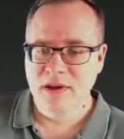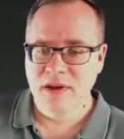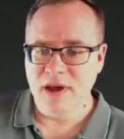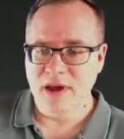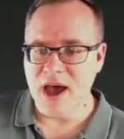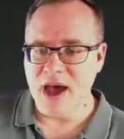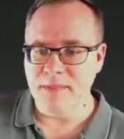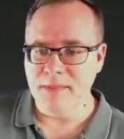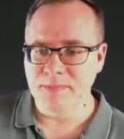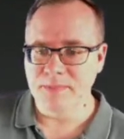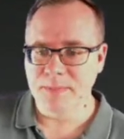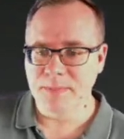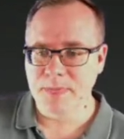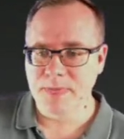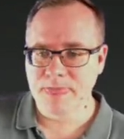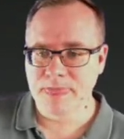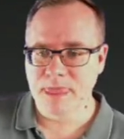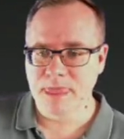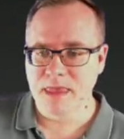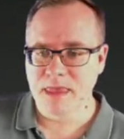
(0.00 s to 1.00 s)

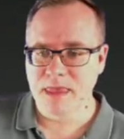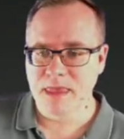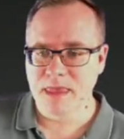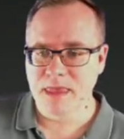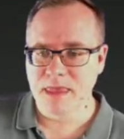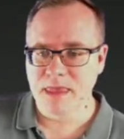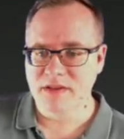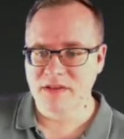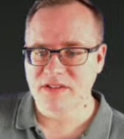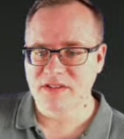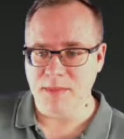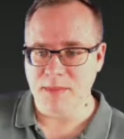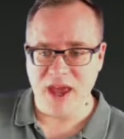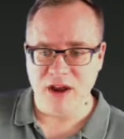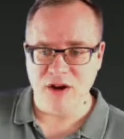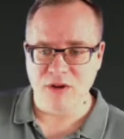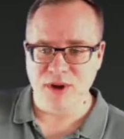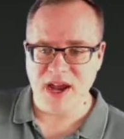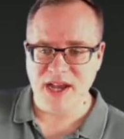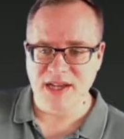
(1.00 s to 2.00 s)
Some
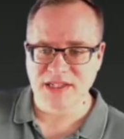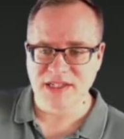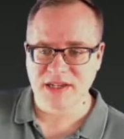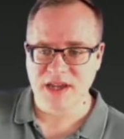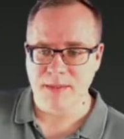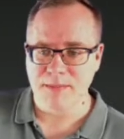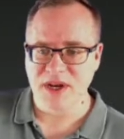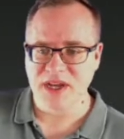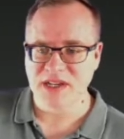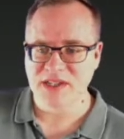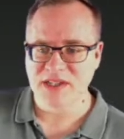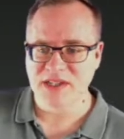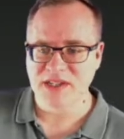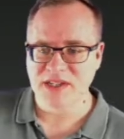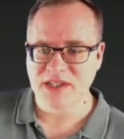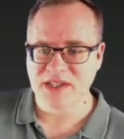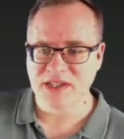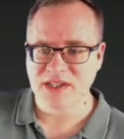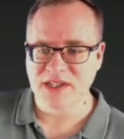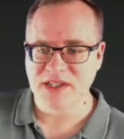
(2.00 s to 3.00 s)
enterprise companies
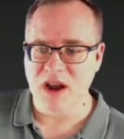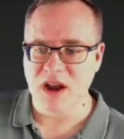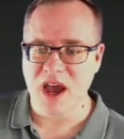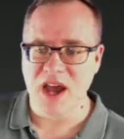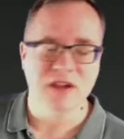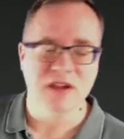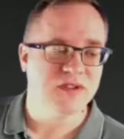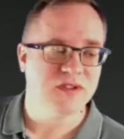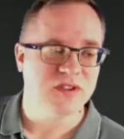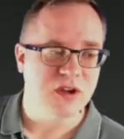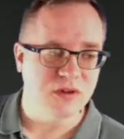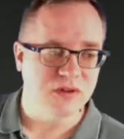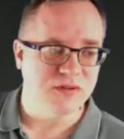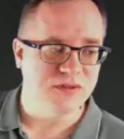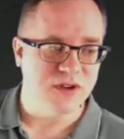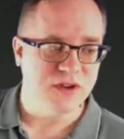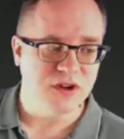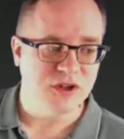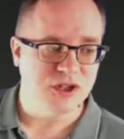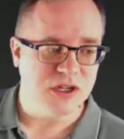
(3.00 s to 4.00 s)
are not using
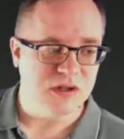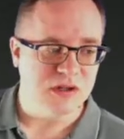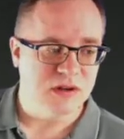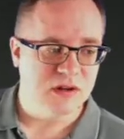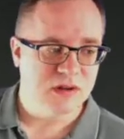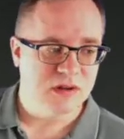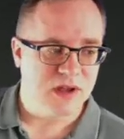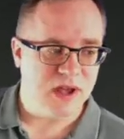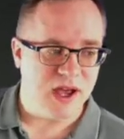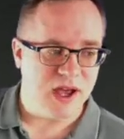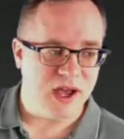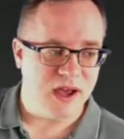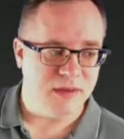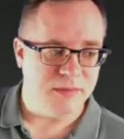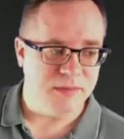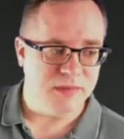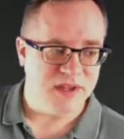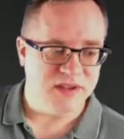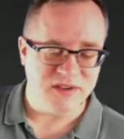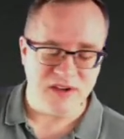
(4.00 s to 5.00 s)
ColdFusion,
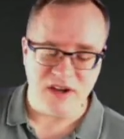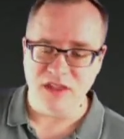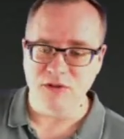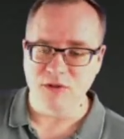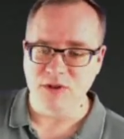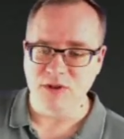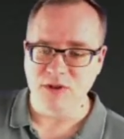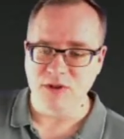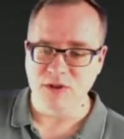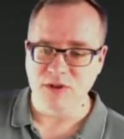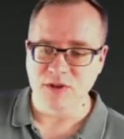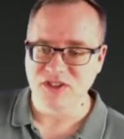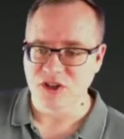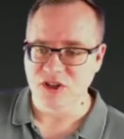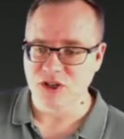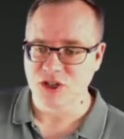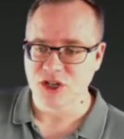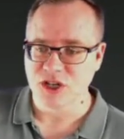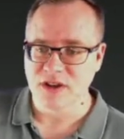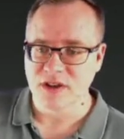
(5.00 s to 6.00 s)
is another
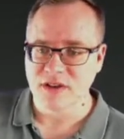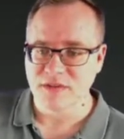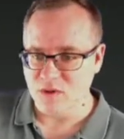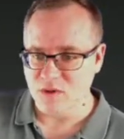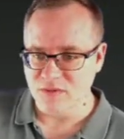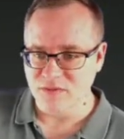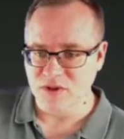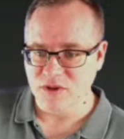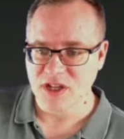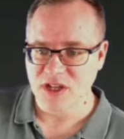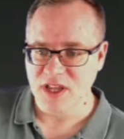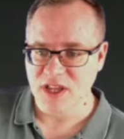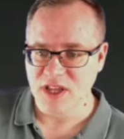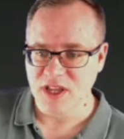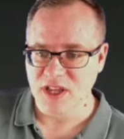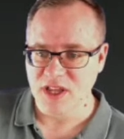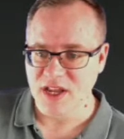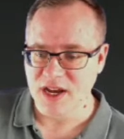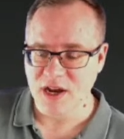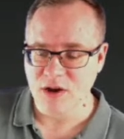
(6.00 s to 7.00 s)
assertion of ColdFusion that
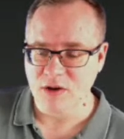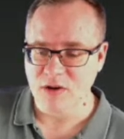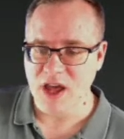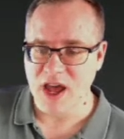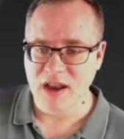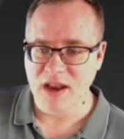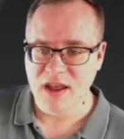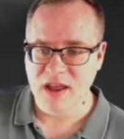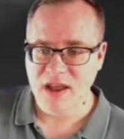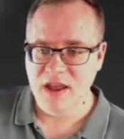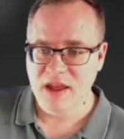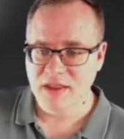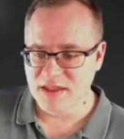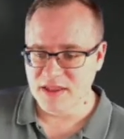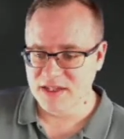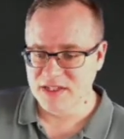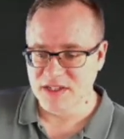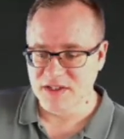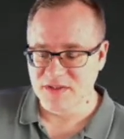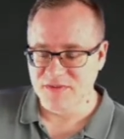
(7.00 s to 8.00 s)
I hear a lot.
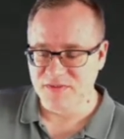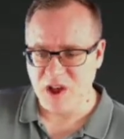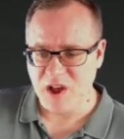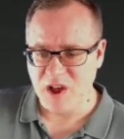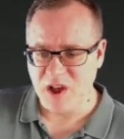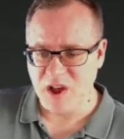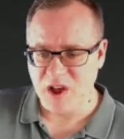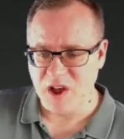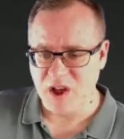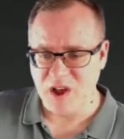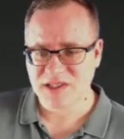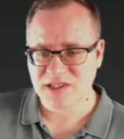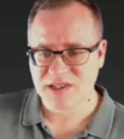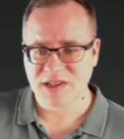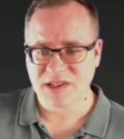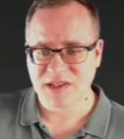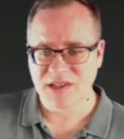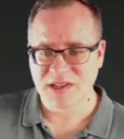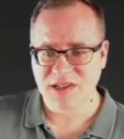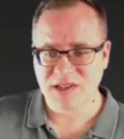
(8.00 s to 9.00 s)
This is false.
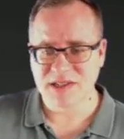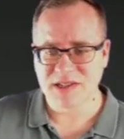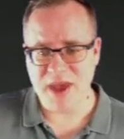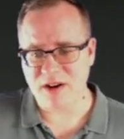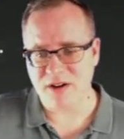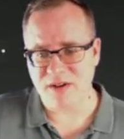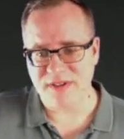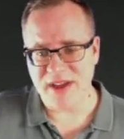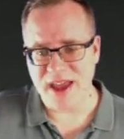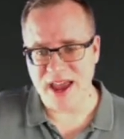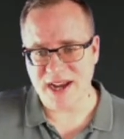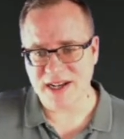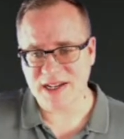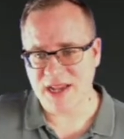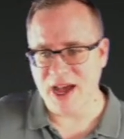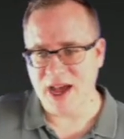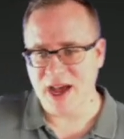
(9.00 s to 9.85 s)
As a matter of fact,